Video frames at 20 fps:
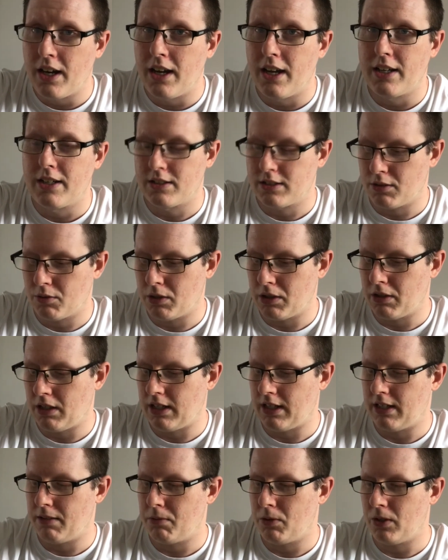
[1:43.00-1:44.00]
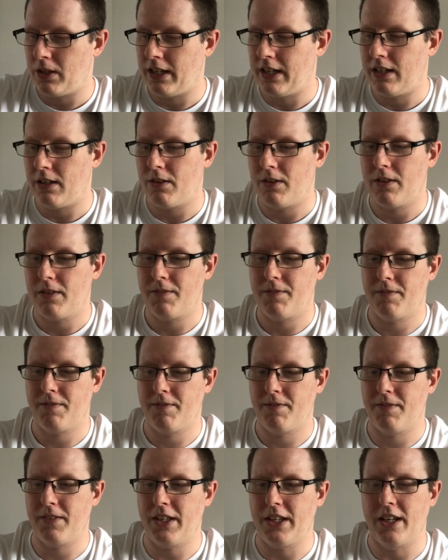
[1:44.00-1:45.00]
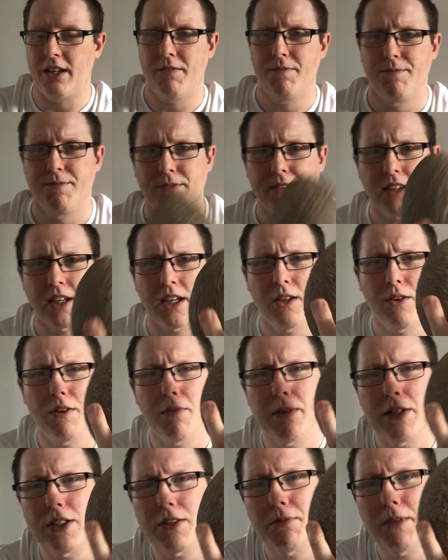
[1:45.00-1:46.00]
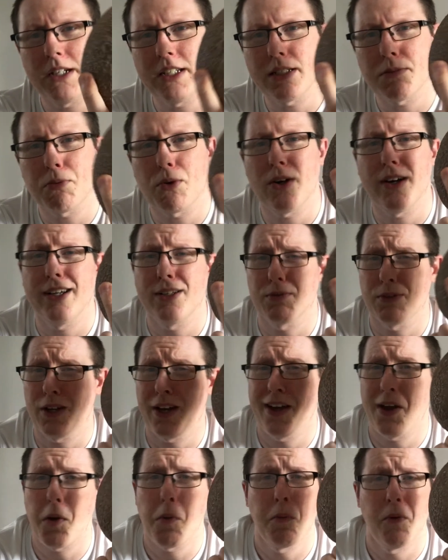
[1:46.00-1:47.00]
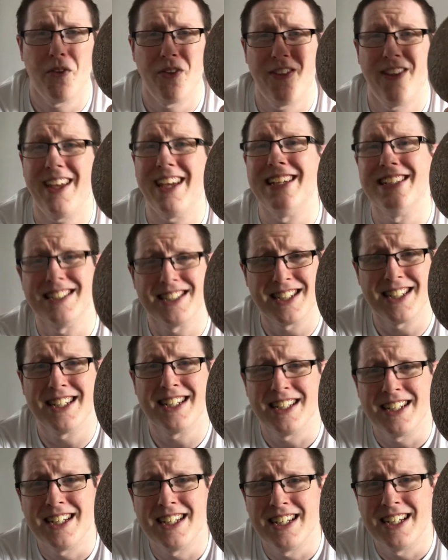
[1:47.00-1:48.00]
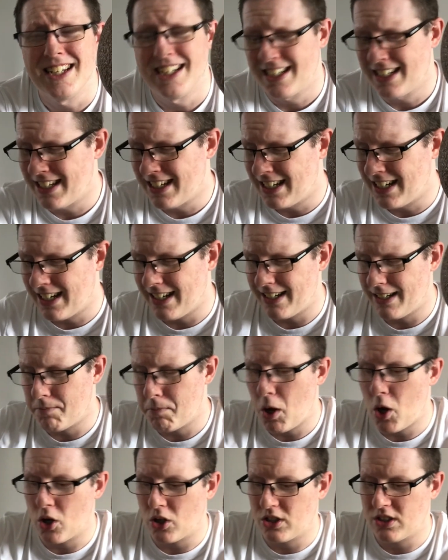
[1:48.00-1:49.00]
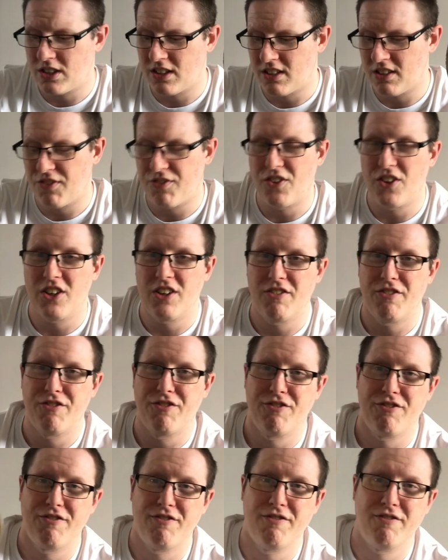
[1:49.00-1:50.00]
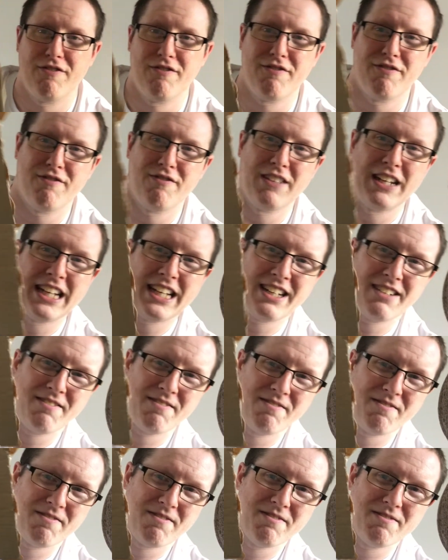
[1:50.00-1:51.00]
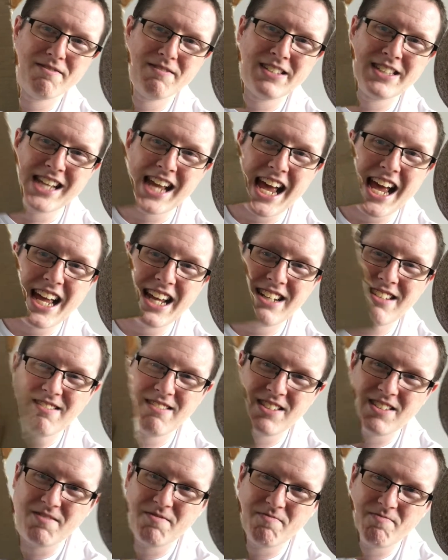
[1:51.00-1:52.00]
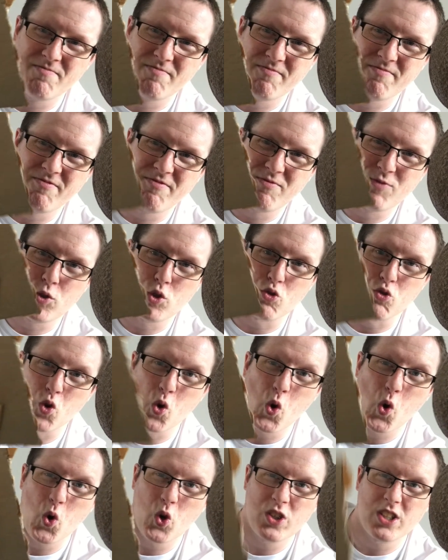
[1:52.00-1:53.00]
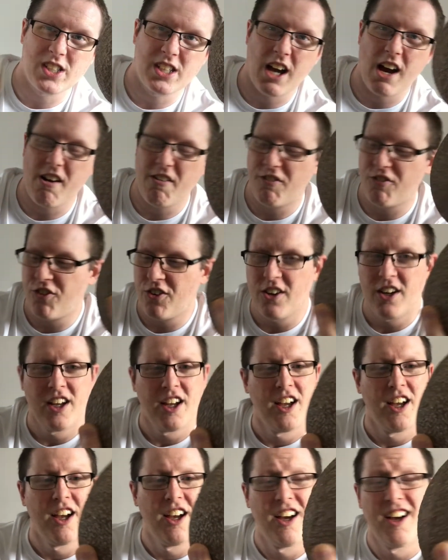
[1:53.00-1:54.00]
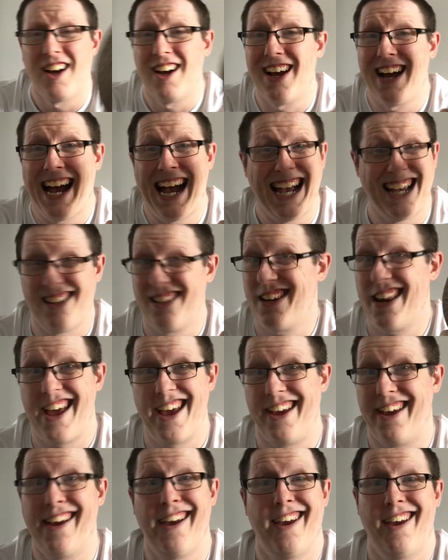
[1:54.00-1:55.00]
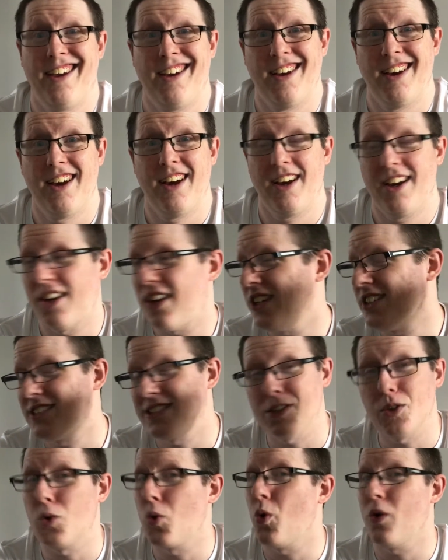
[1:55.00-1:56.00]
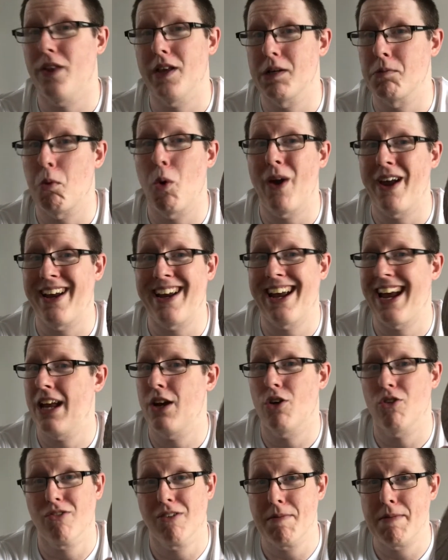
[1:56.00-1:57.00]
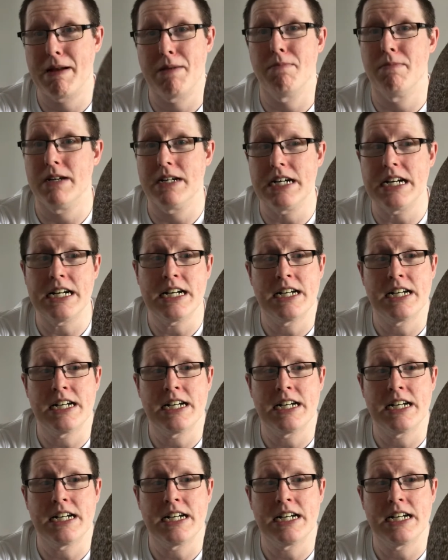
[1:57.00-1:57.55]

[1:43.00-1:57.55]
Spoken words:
So we'll pull it out. You know, can you imagine my surprise when I opened this in a box that's full of like sand, straw stuff, and an egg? And I still, at this point, cannot remember